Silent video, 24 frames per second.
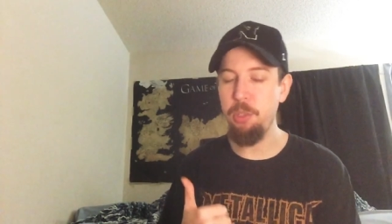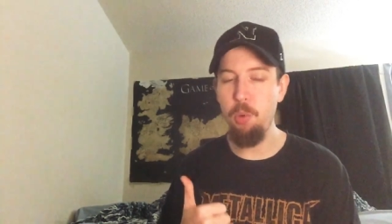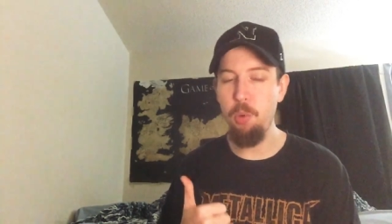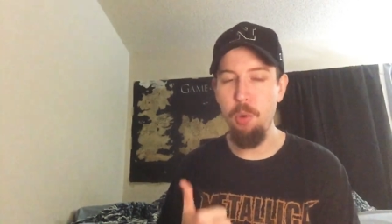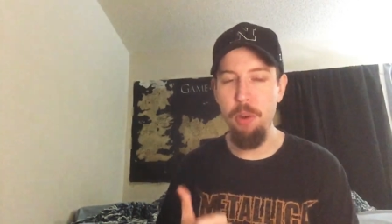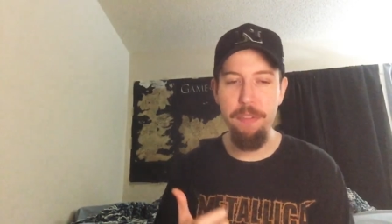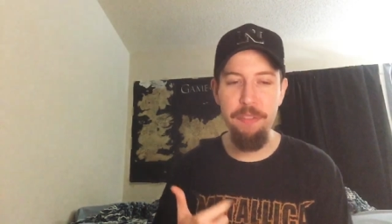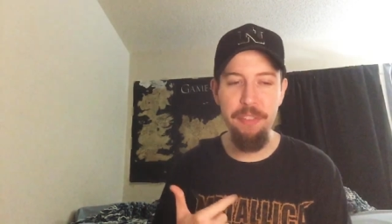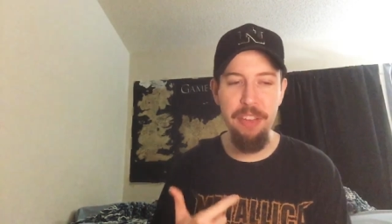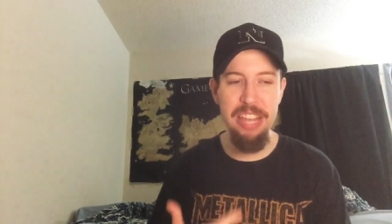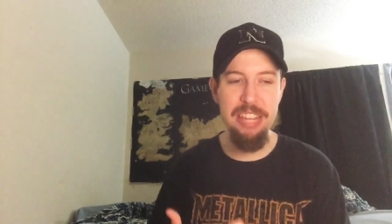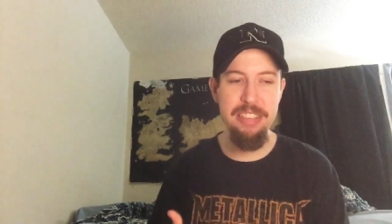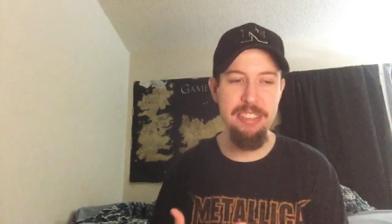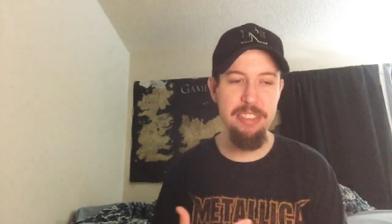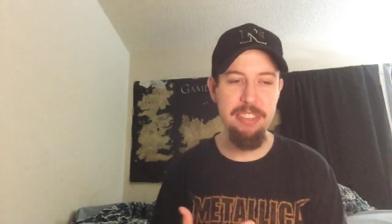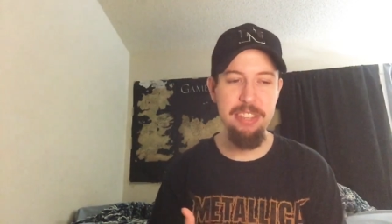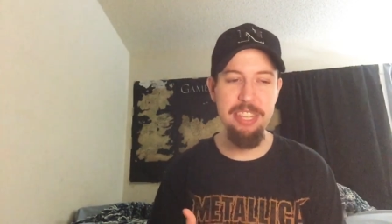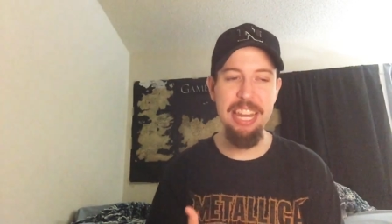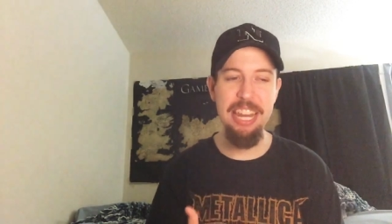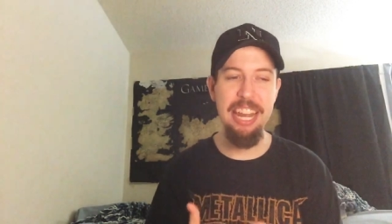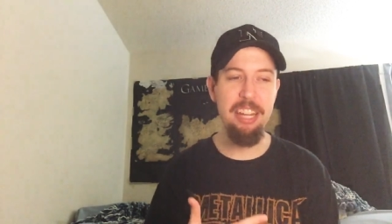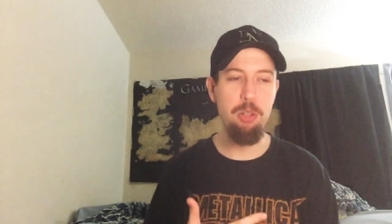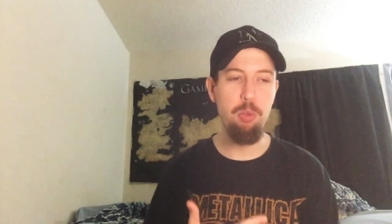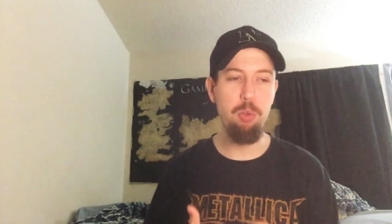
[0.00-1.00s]
to our faces,
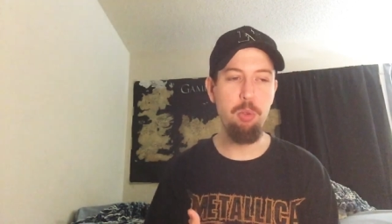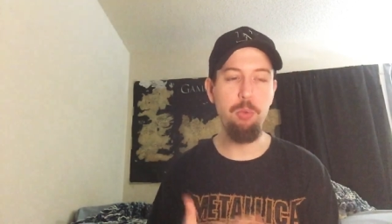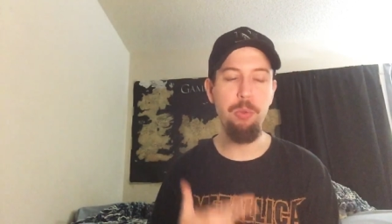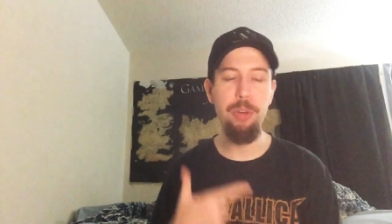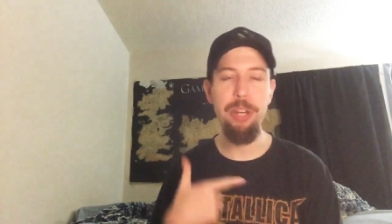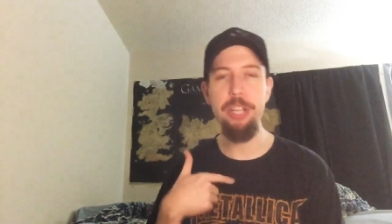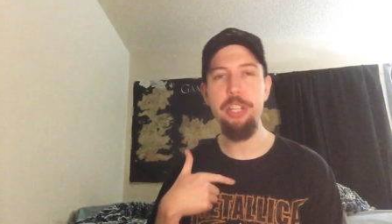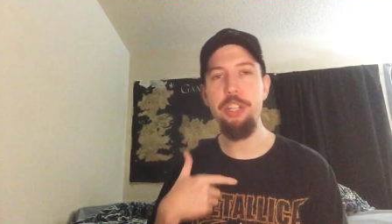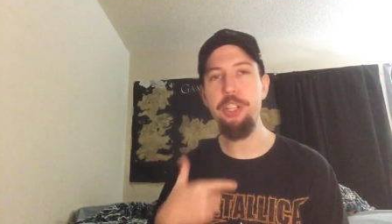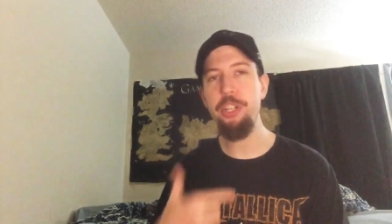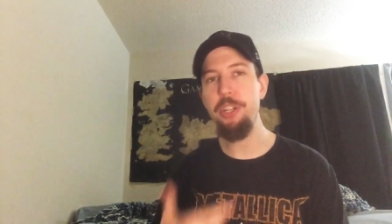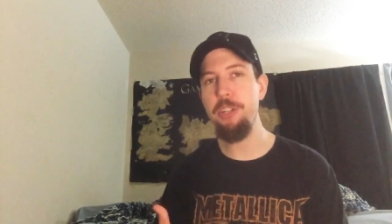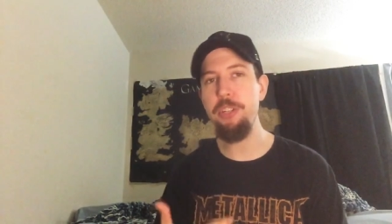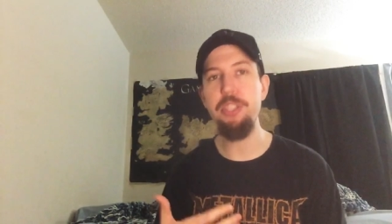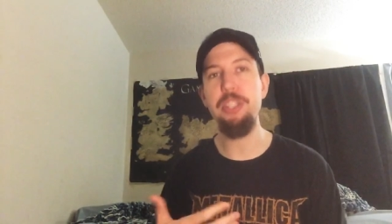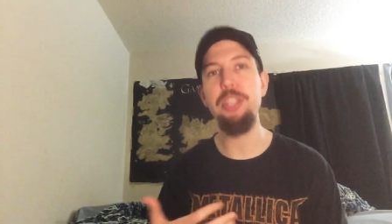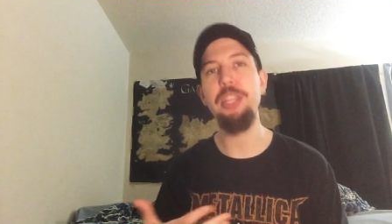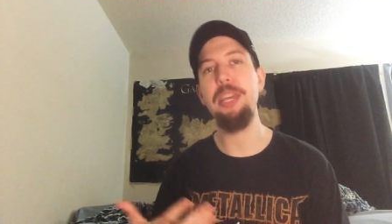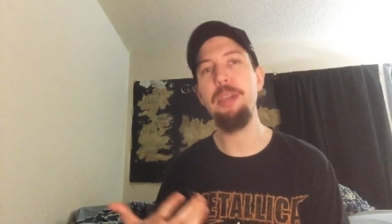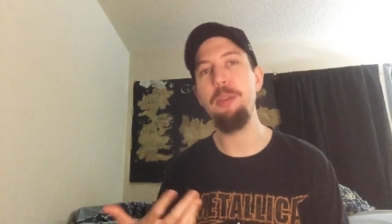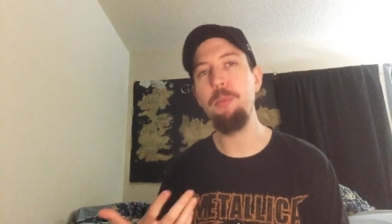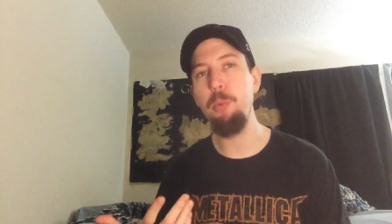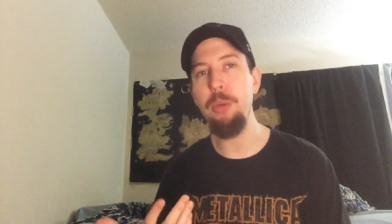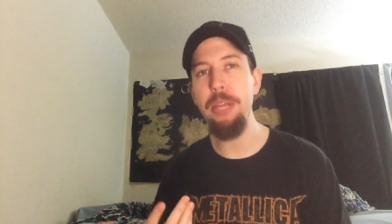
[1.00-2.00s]
an actual reassurance that
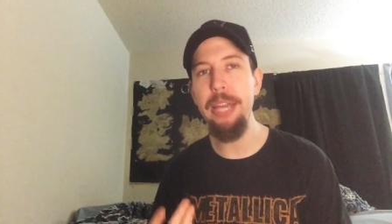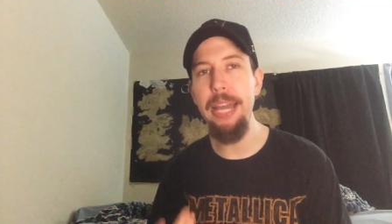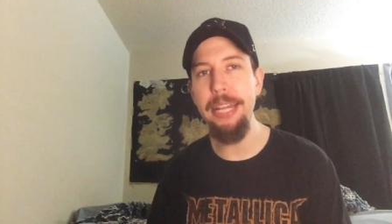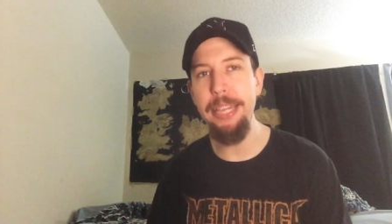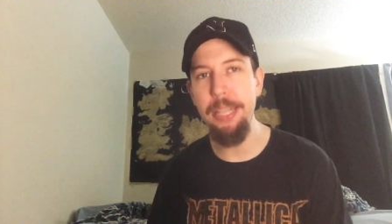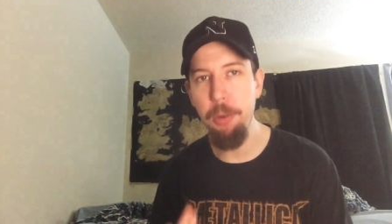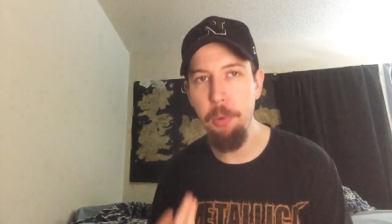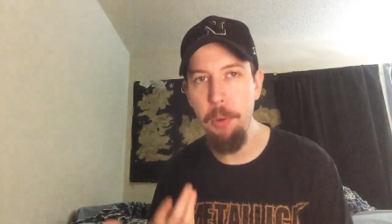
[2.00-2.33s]
they, we got